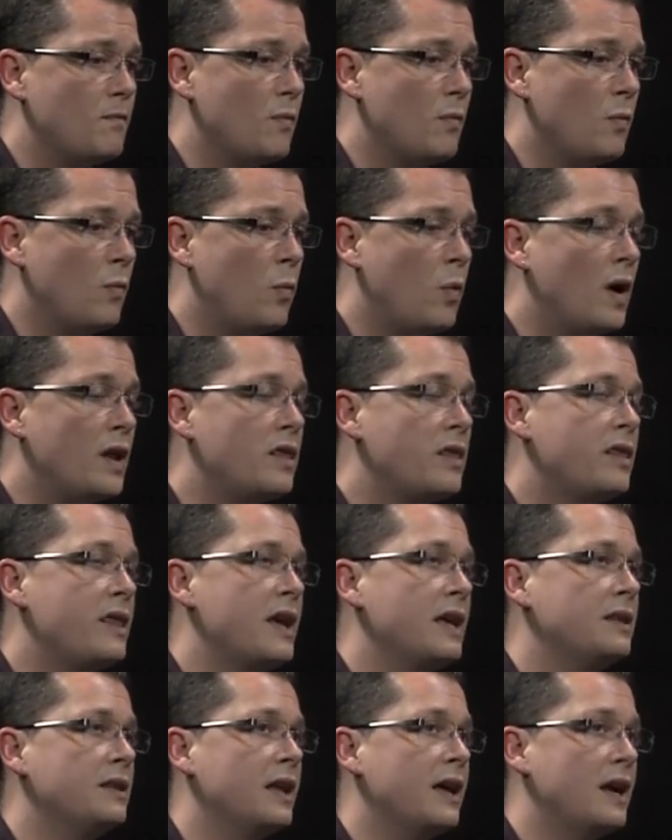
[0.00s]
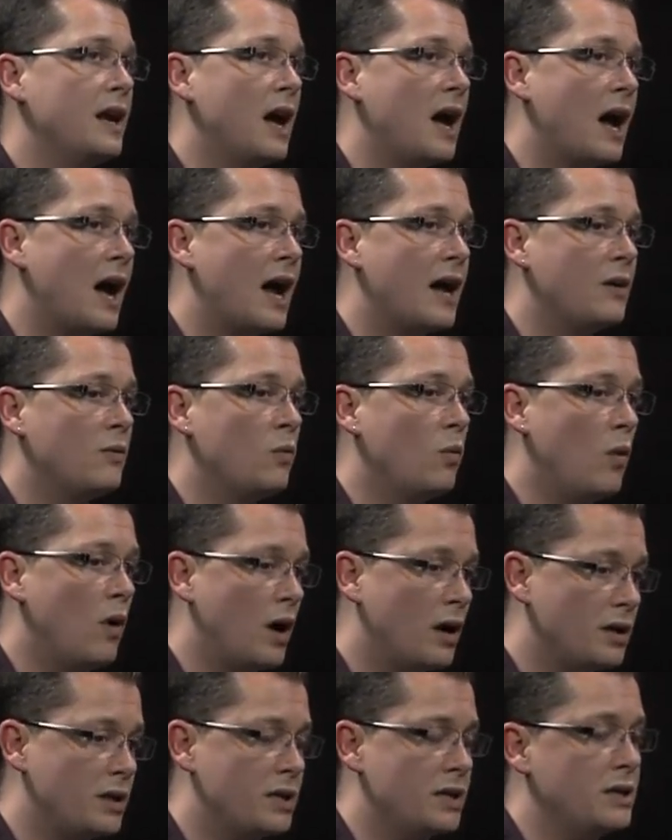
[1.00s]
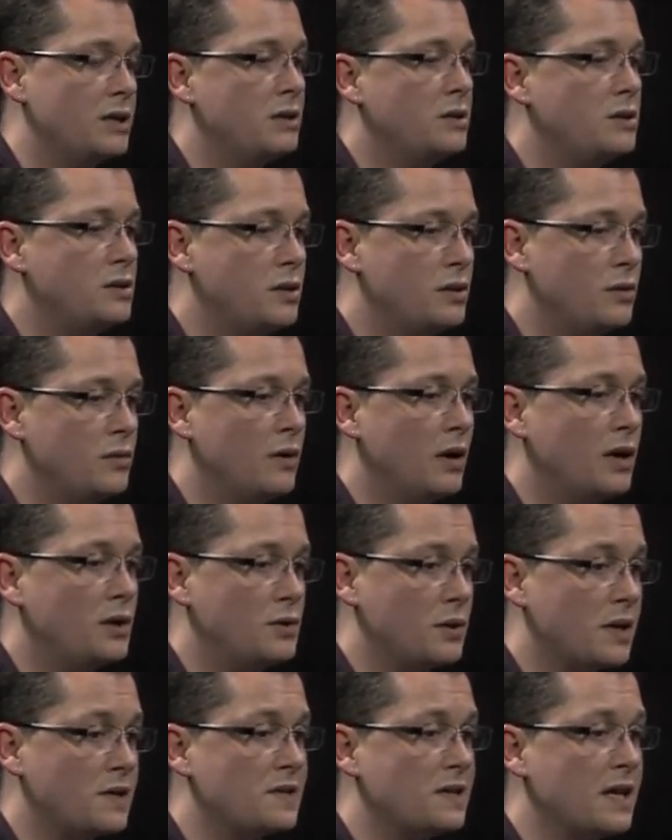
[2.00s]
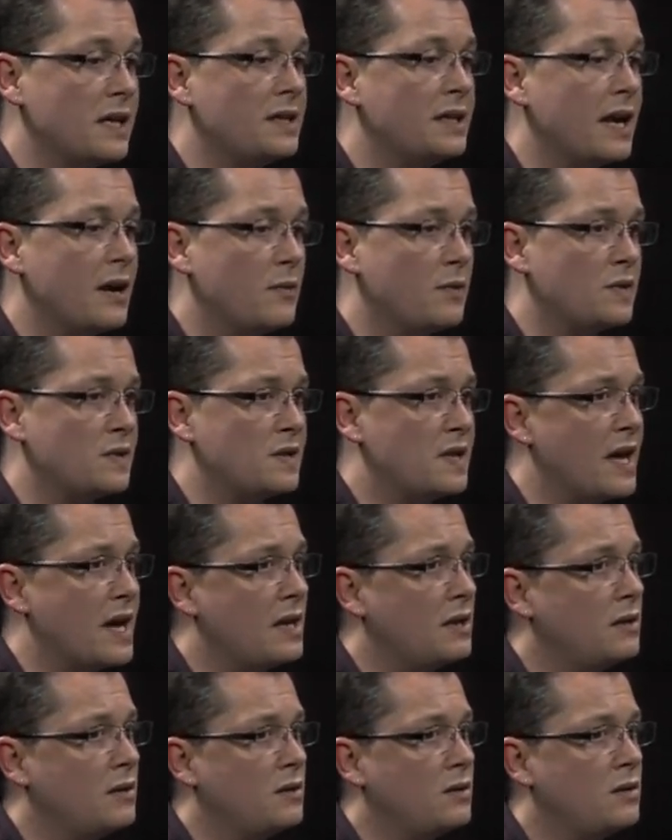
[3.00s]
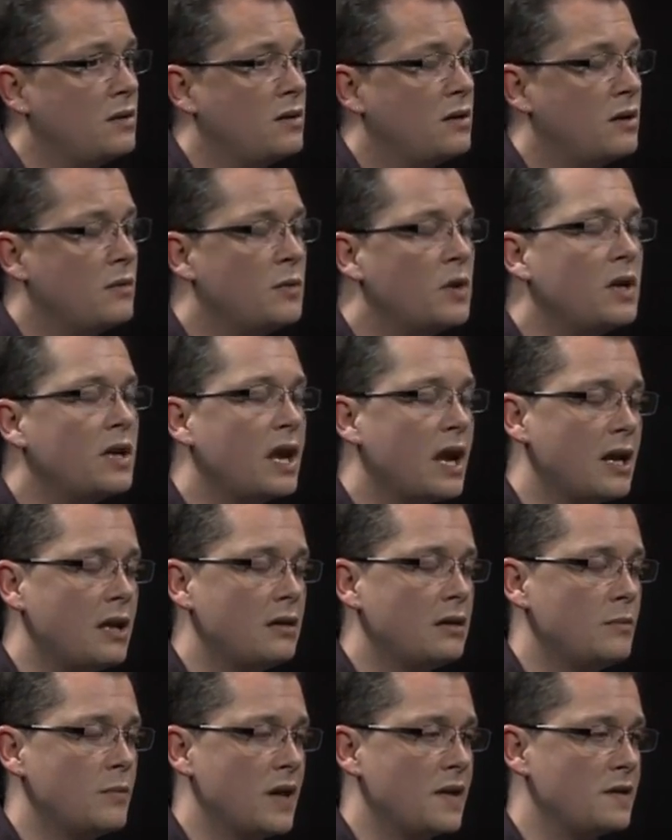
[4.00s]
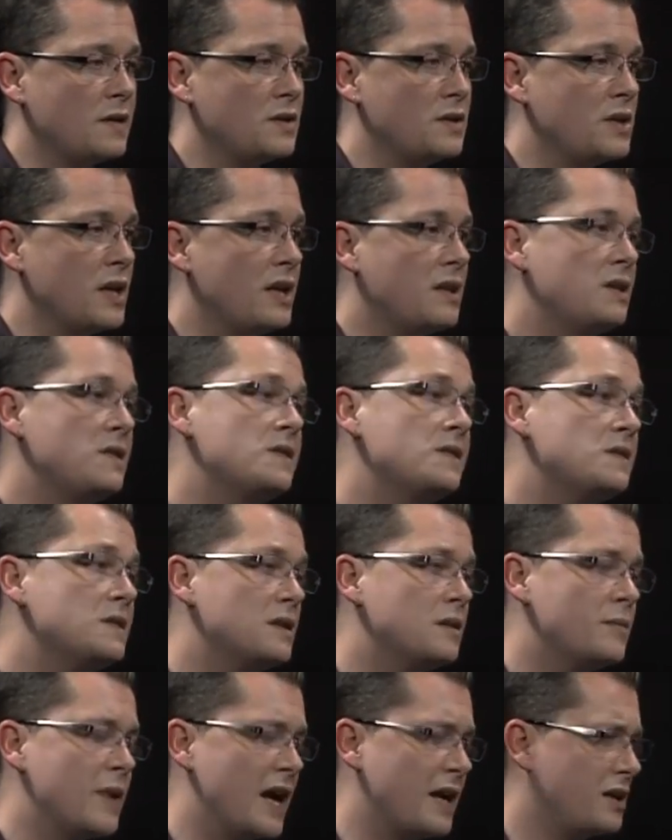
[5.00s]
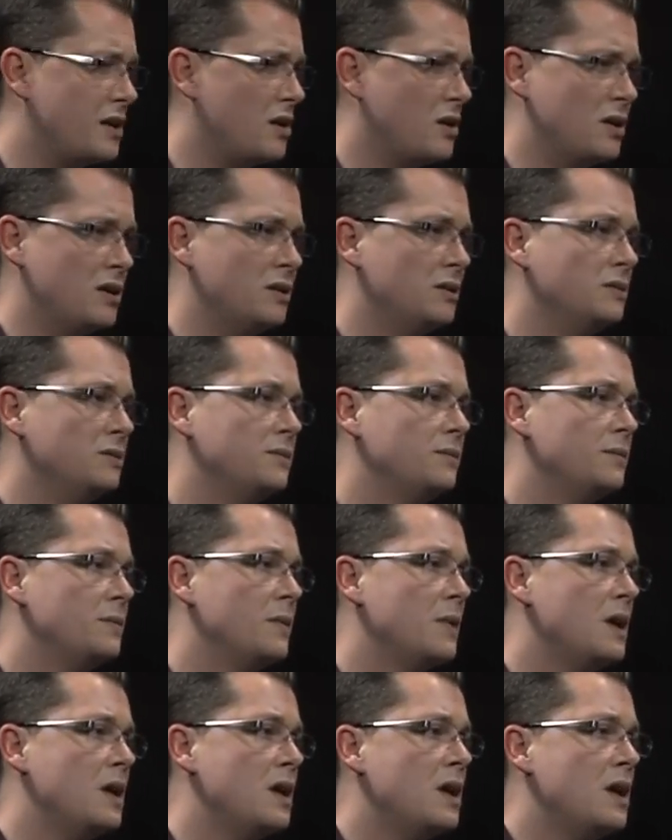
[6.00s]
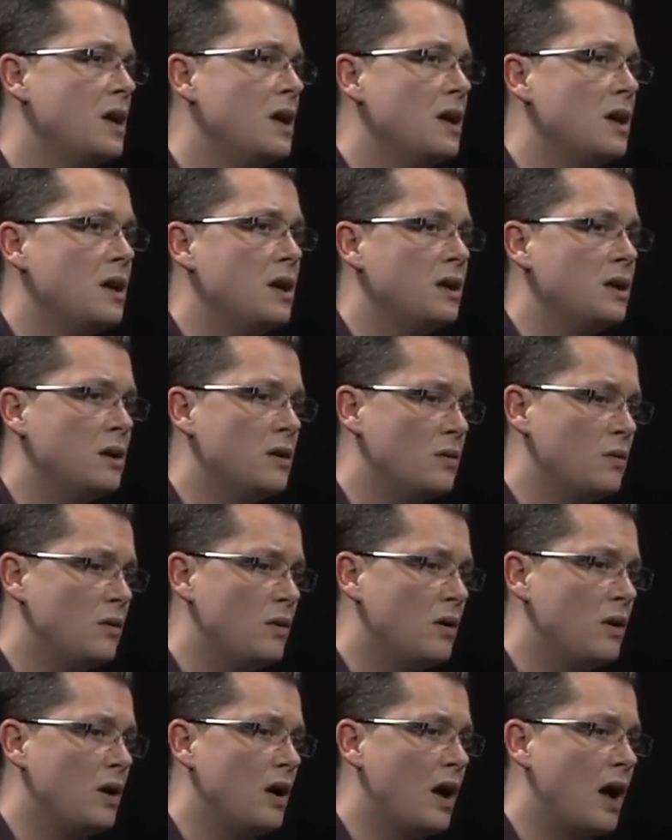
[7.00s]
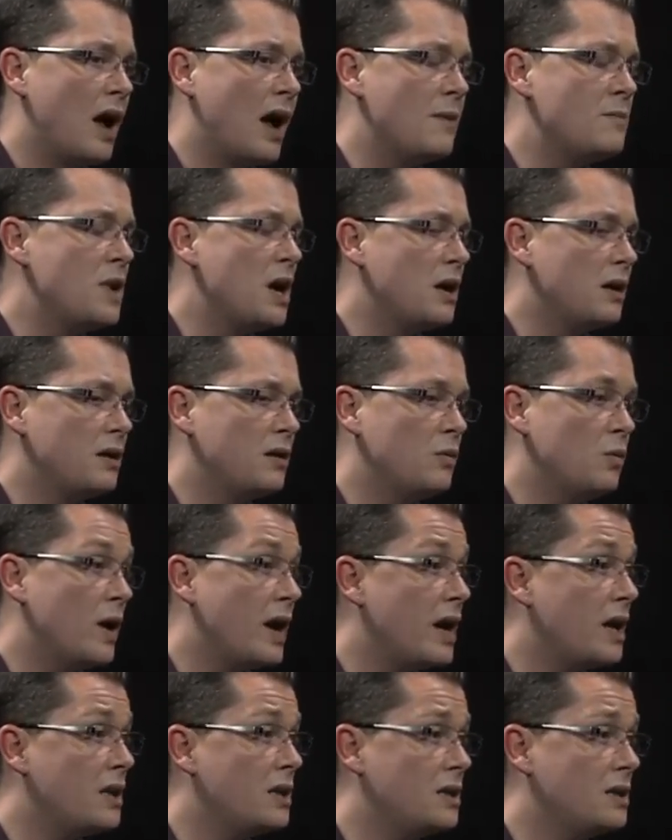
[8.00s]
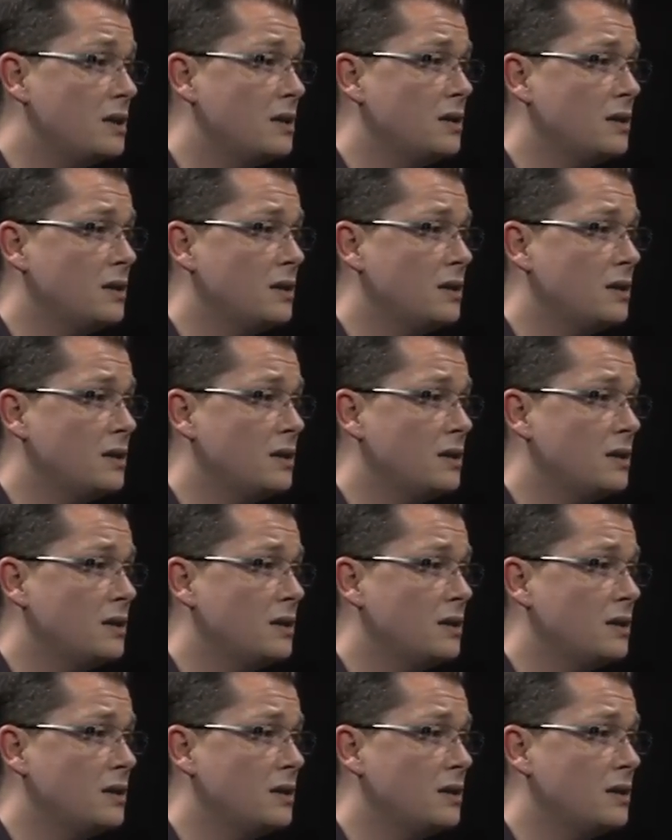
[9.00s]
One thing that I wanted to address in that was that communicating the message that this is in our backyard. You know, I'm not going to wait